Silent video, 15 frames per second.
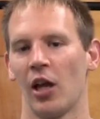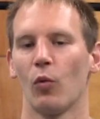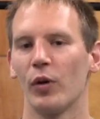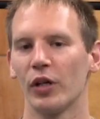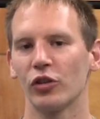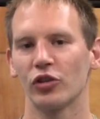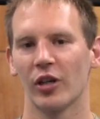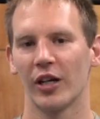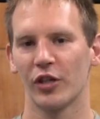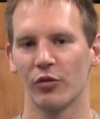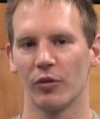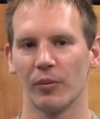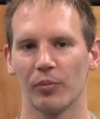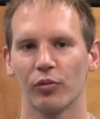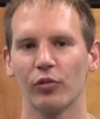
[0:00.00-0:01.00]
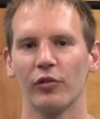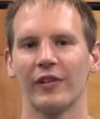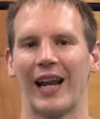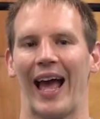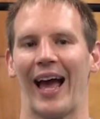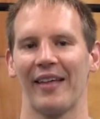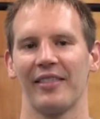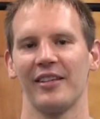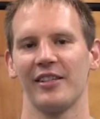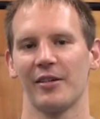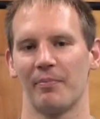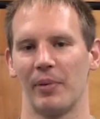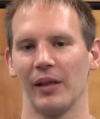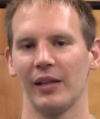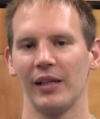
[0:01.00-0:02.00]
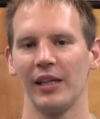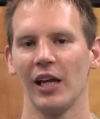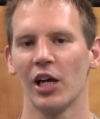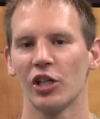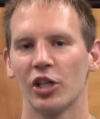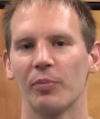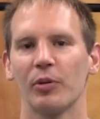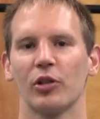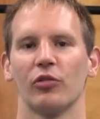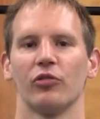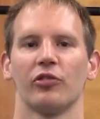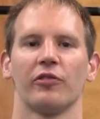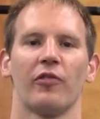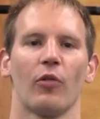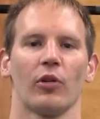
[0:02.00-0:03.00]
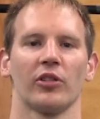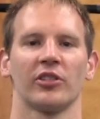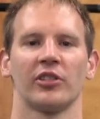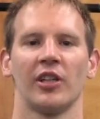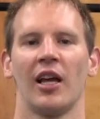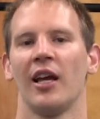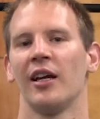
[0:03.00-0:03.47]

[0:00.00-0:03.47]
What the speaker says: We are trying to improve an athlete's ability to produce force.